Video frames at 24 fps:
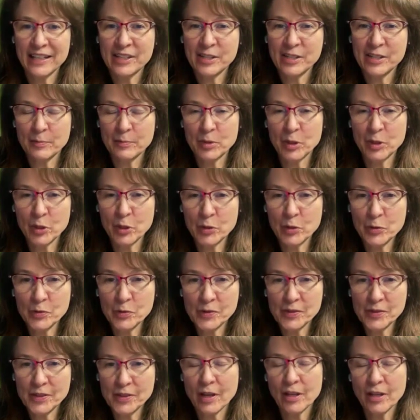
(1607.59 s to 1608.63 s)
some
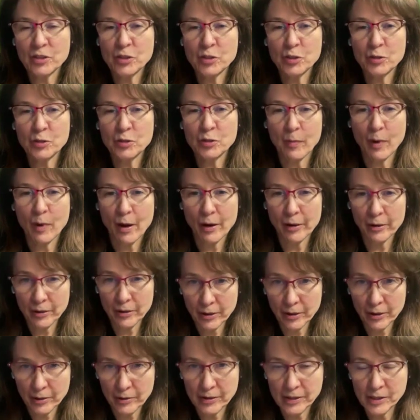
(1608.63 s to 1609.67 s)
news
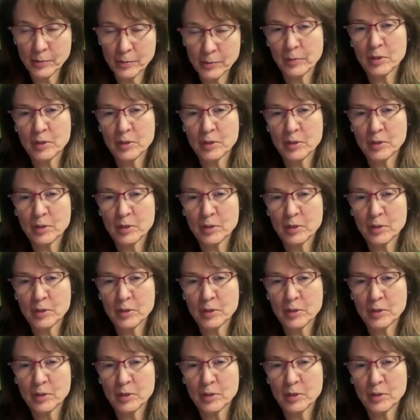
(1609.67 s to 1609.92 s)
tomorrow is